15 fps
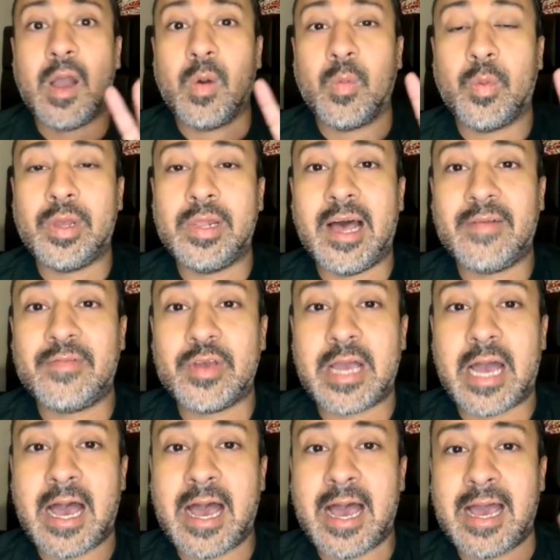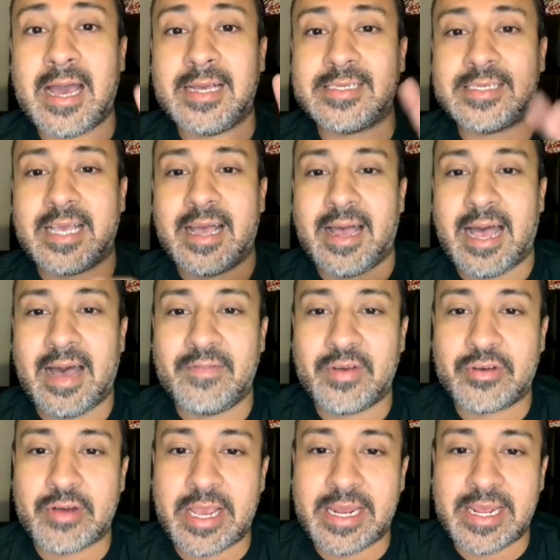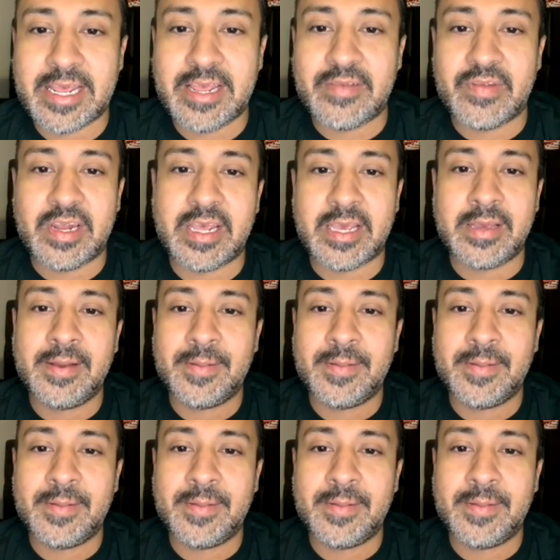We love you guys. Have a great evening.